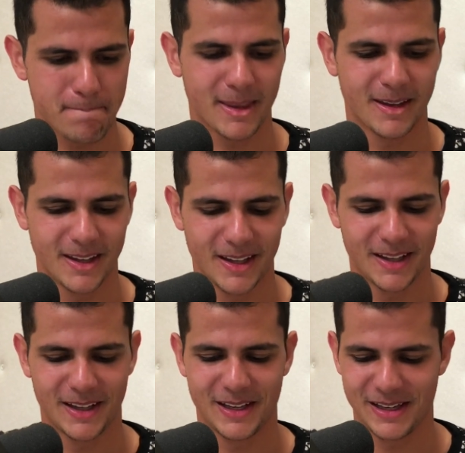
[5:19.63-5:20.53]

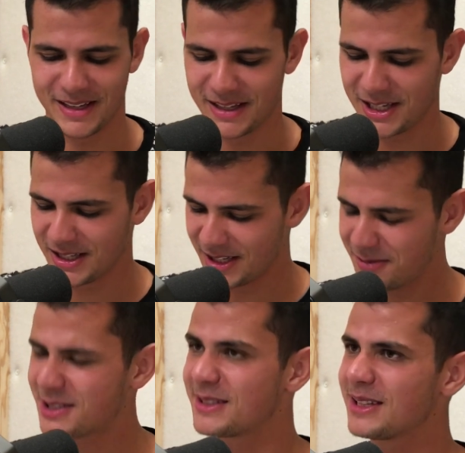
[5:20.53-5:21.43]
it
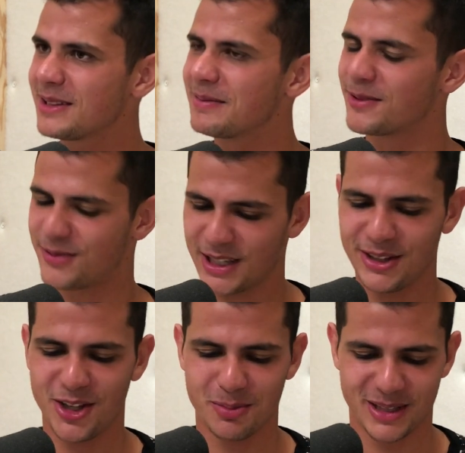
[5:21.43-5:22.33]
was still fun
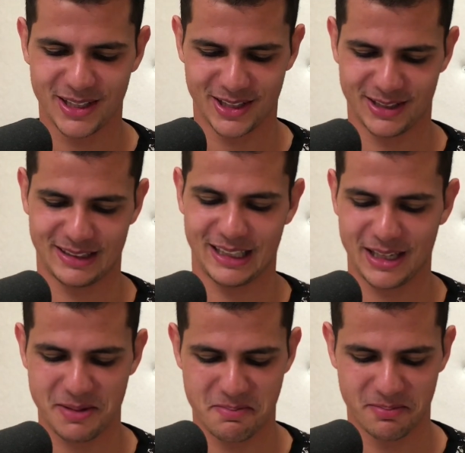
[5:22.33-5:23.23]
though because
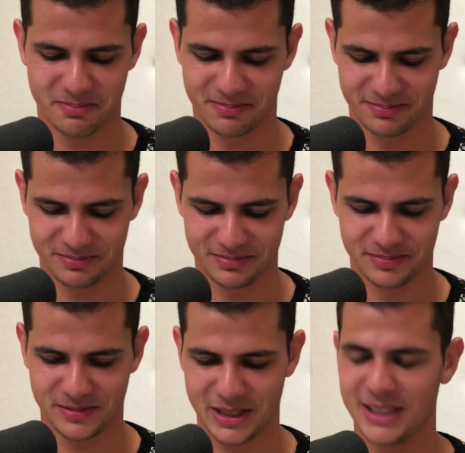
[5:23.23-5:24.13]
um,
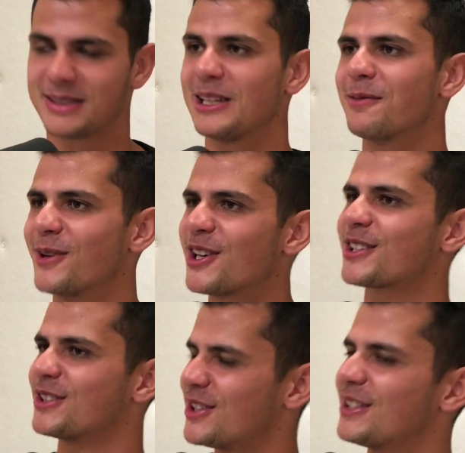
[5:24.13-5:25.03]
it still
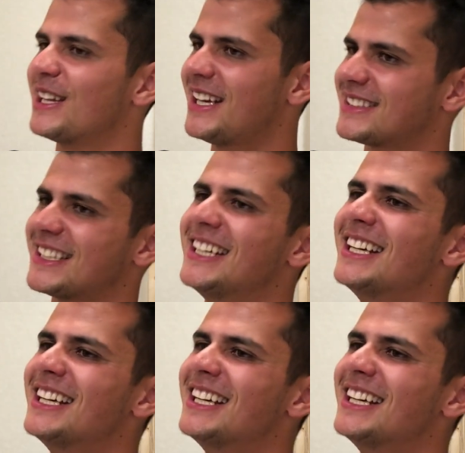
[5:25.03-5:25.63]
worked nonetheless.